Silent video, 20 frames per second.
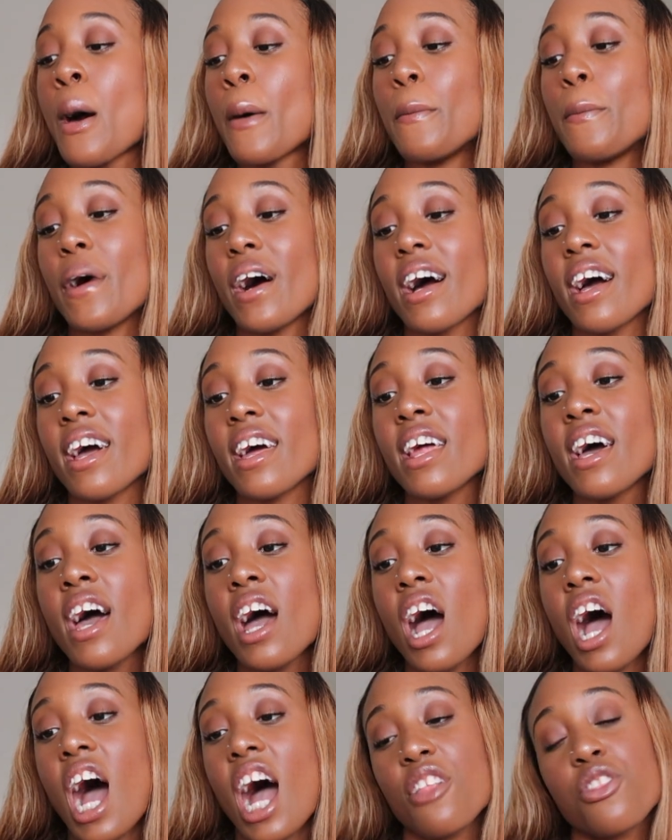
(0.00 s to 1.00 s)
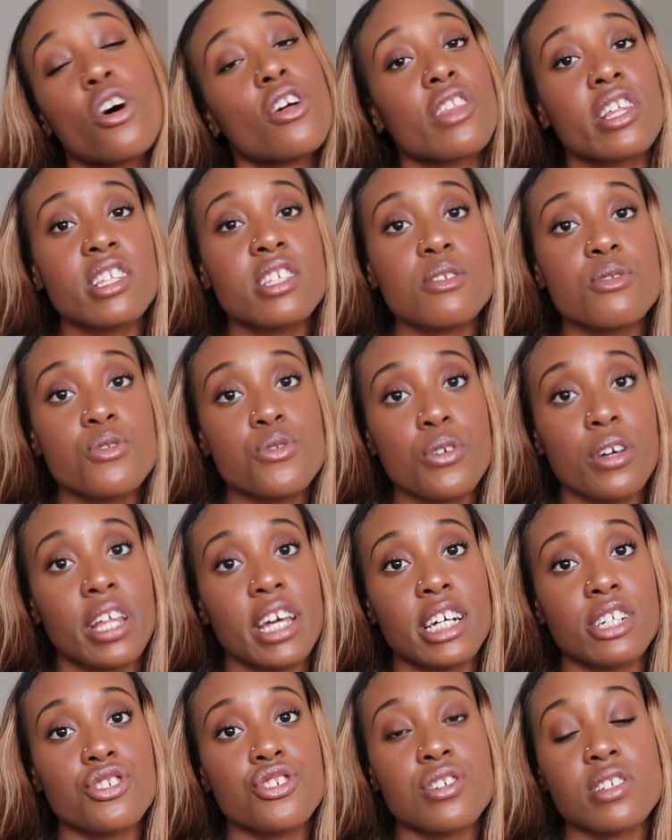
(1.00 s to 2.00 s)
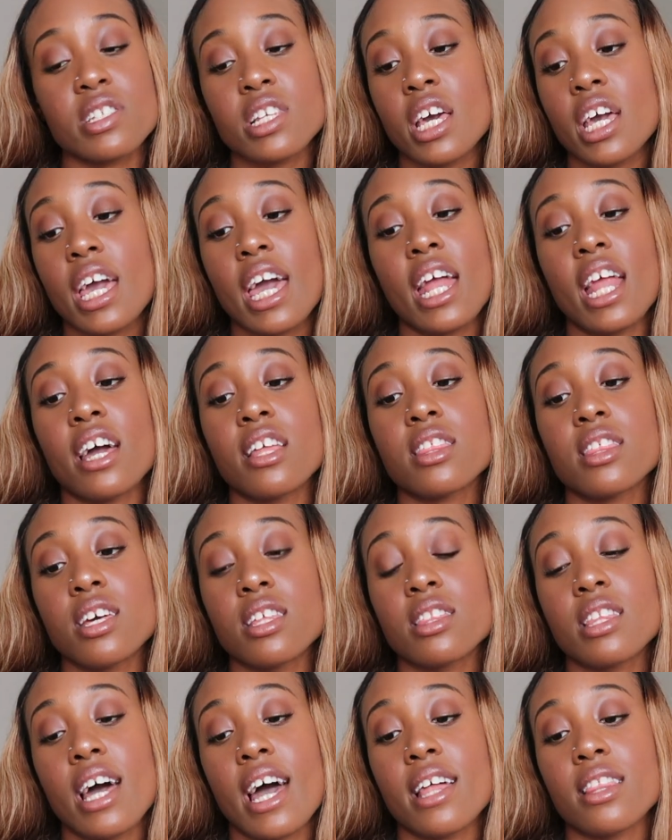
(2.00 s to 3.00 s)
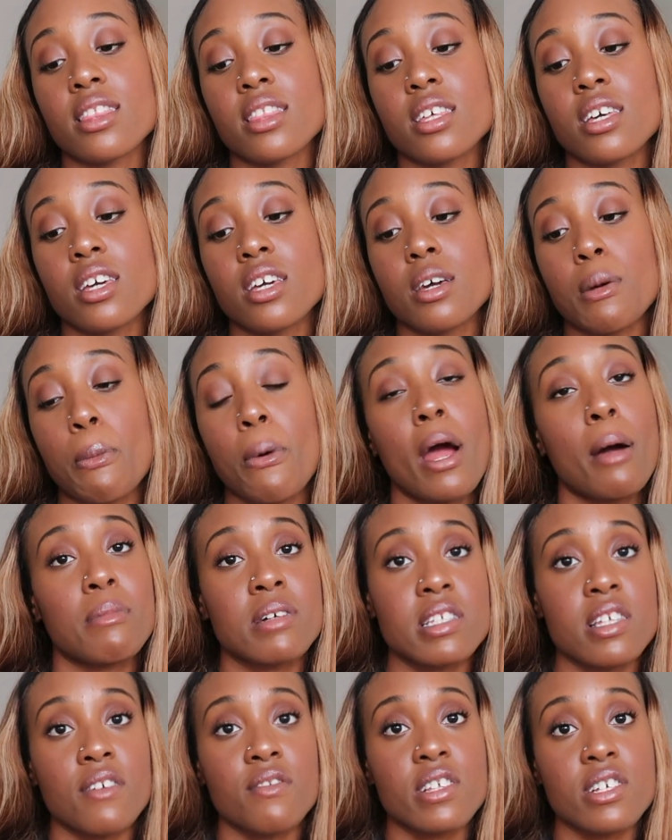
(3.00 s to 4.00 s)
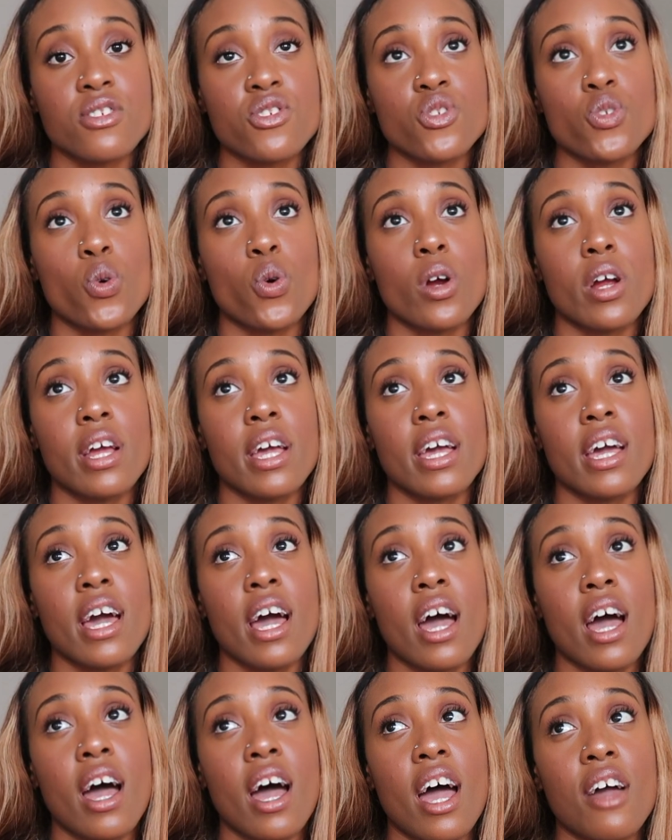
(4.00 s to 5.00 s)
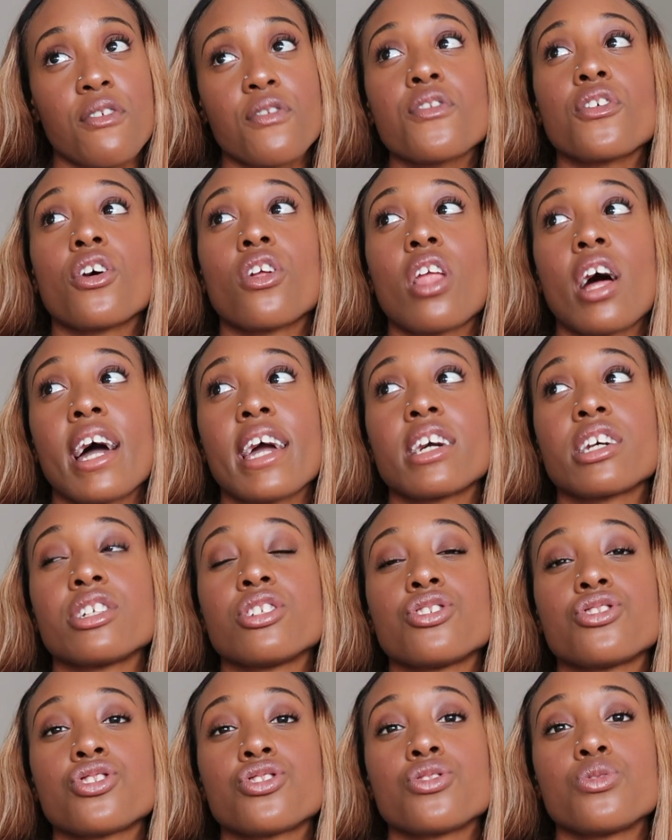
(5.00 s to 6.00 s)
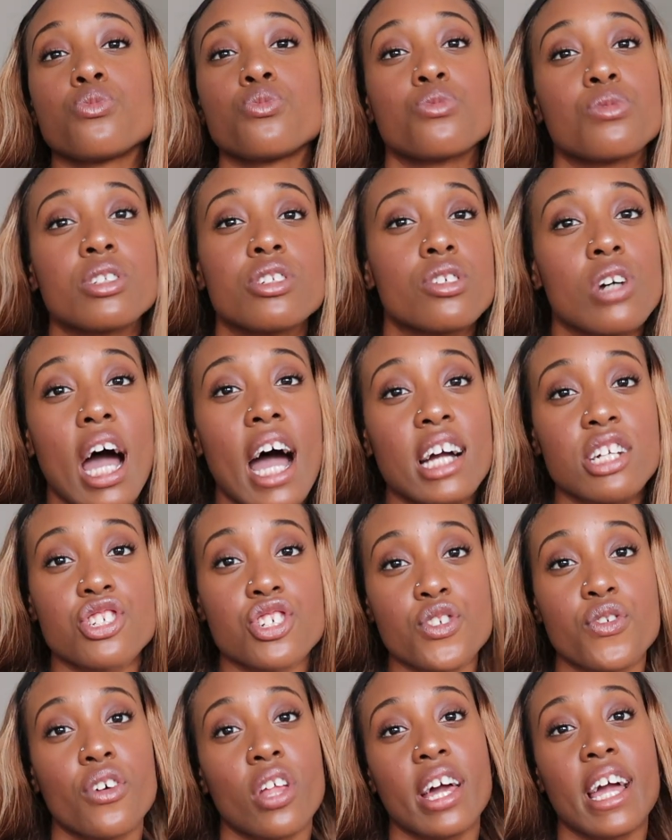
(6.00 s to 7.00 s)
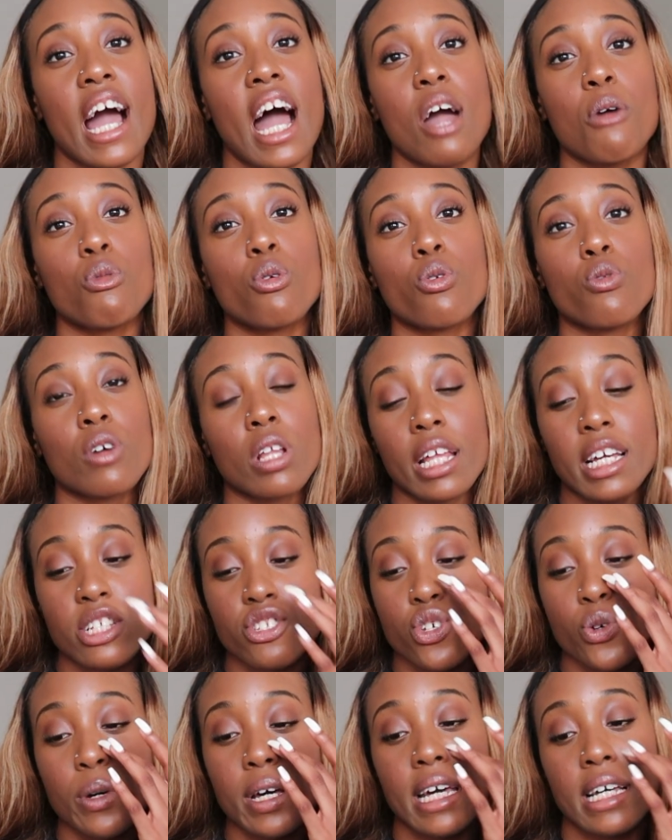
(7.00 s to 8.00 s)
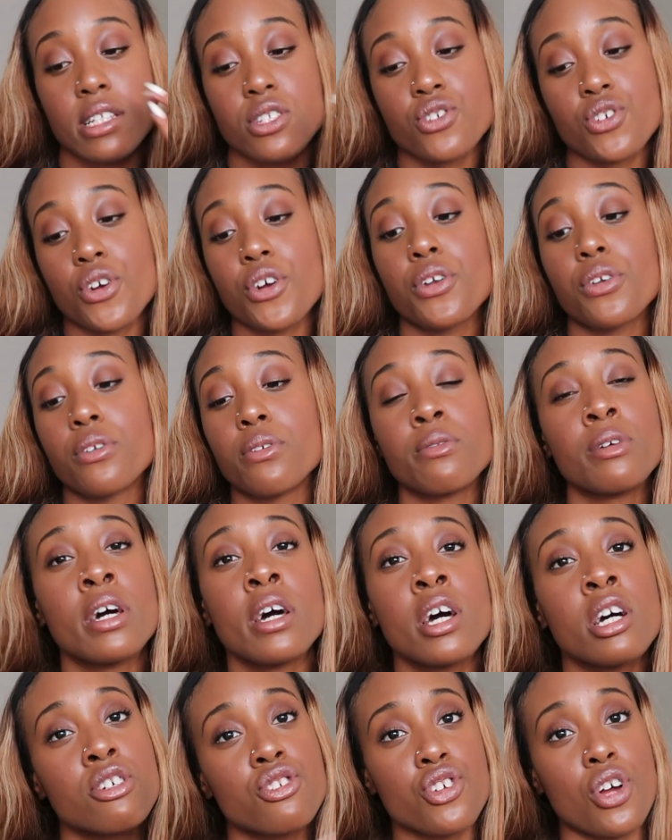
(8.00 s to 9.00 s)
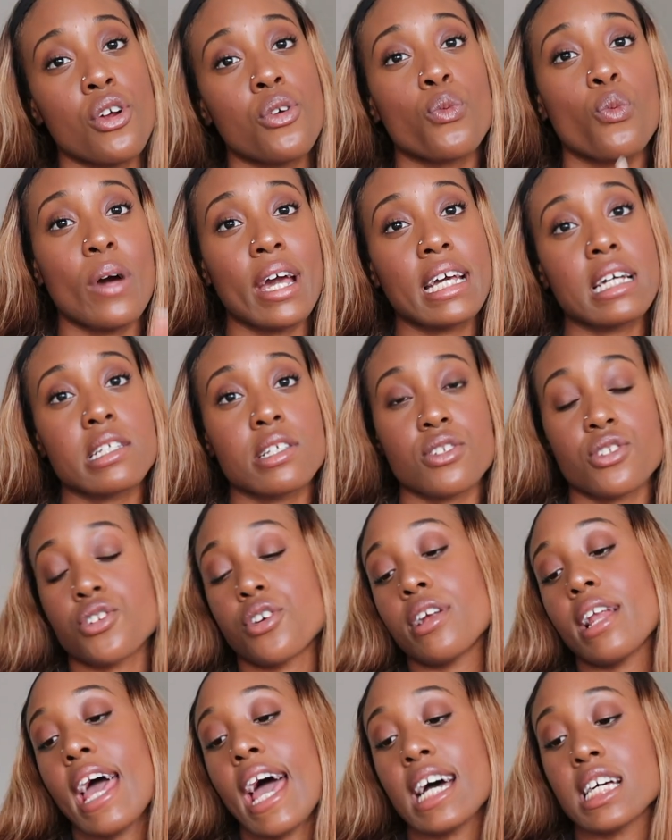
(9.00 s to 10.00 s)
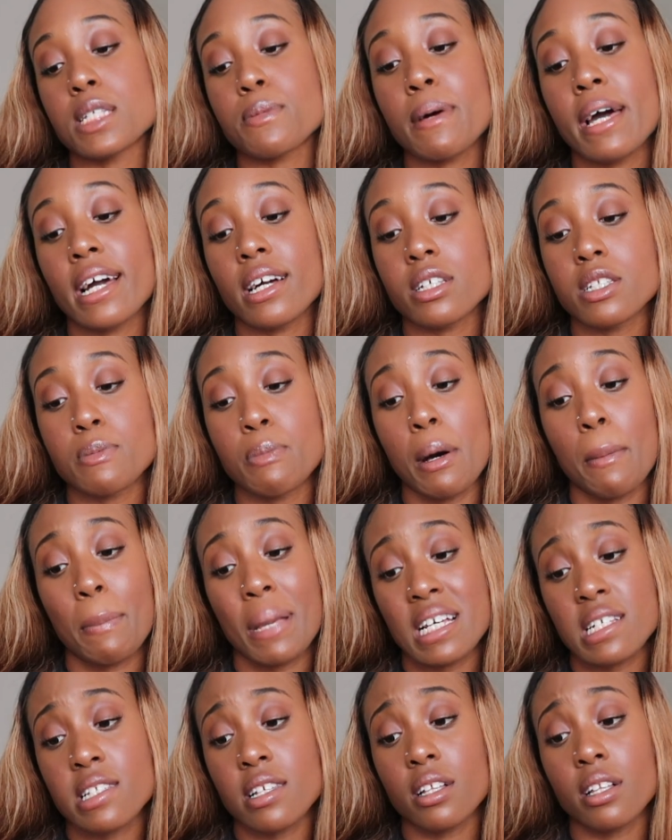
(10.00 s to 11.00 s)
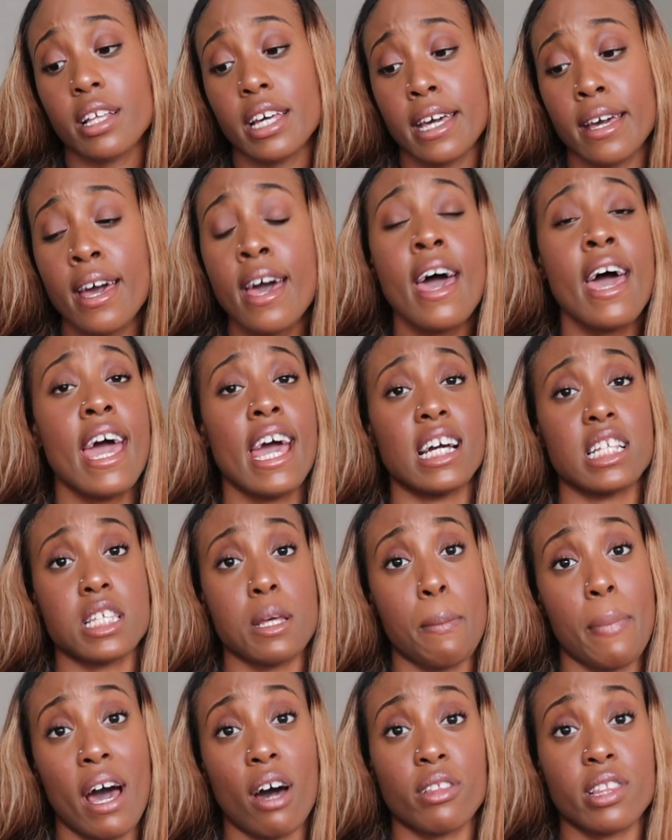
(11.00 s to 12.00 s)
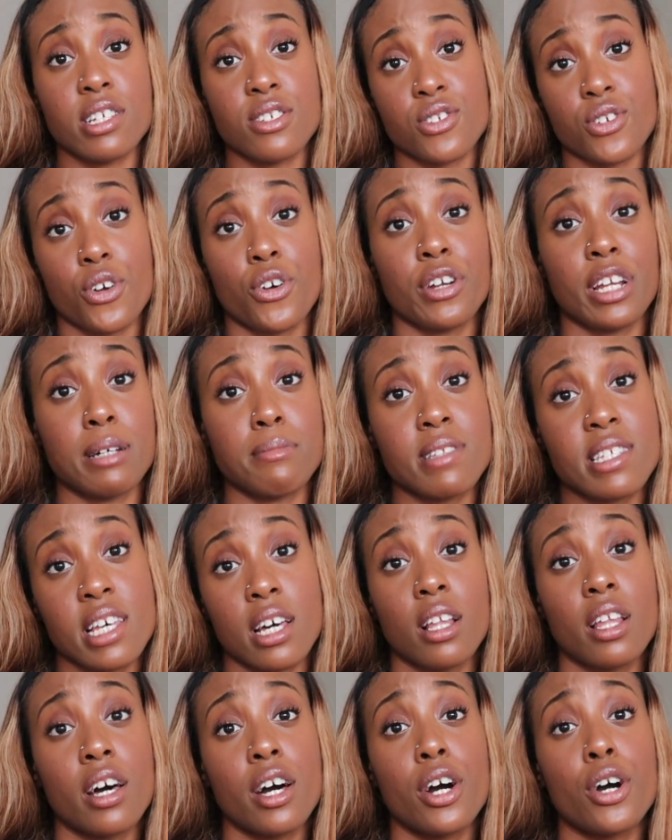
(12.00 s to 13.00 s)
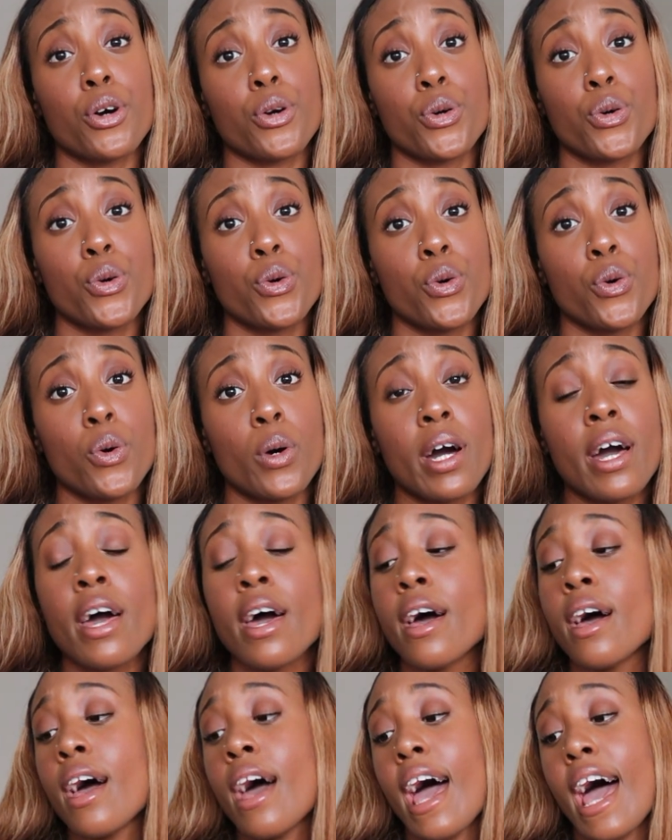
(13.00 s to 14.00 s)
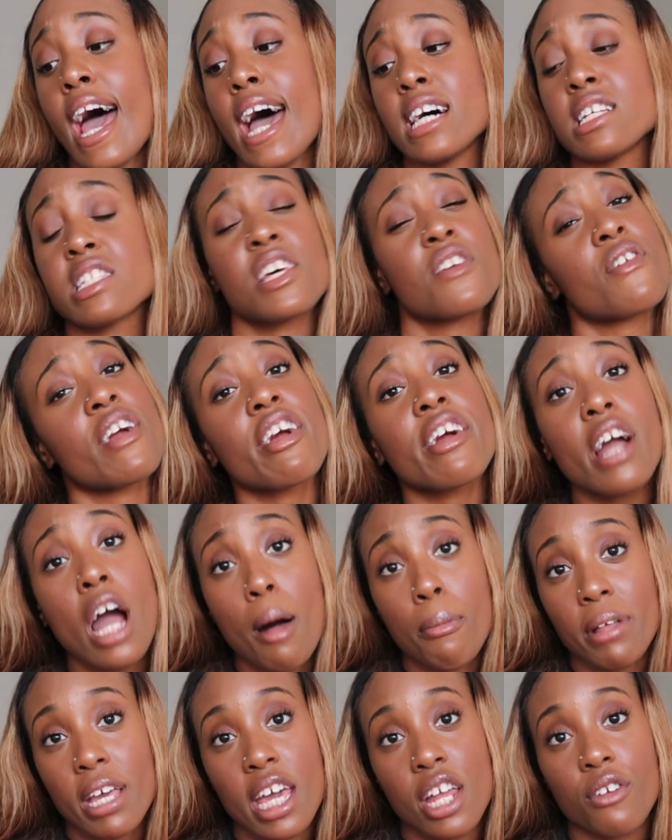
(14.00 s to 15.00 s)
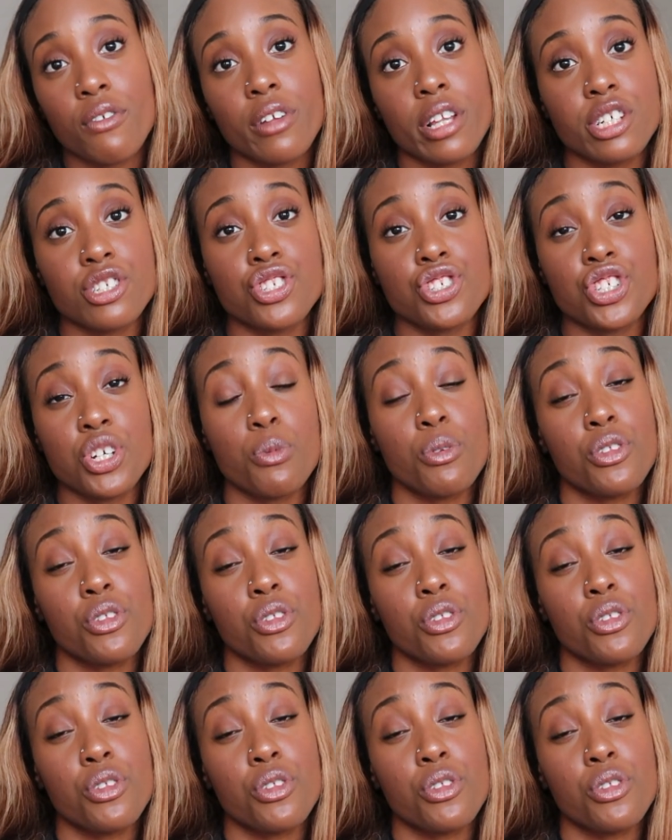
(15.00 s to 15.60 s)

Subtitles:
But I thought that this was really interesting, and I think that the premise of this story, I just feel like I will relate to it in certain ways and certain aspects. But basically, it's about this girl named Tilla who has a very complicated relationship